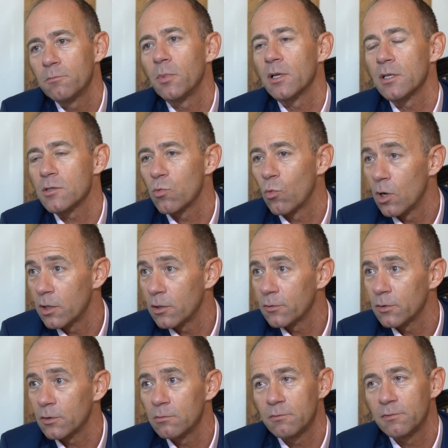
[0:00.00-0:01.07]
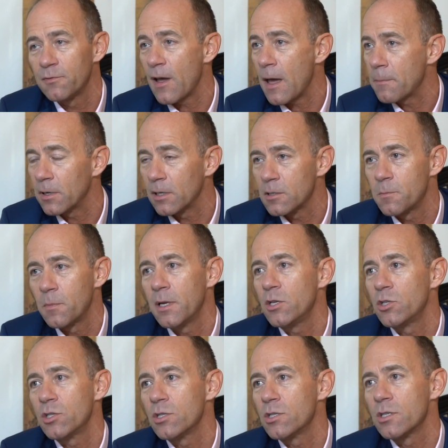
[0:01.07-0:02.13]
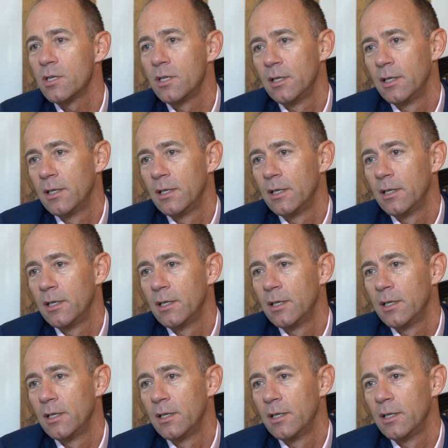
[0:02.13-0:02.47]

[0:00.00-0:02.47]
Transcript: but it's wonderful, fabulous beaches.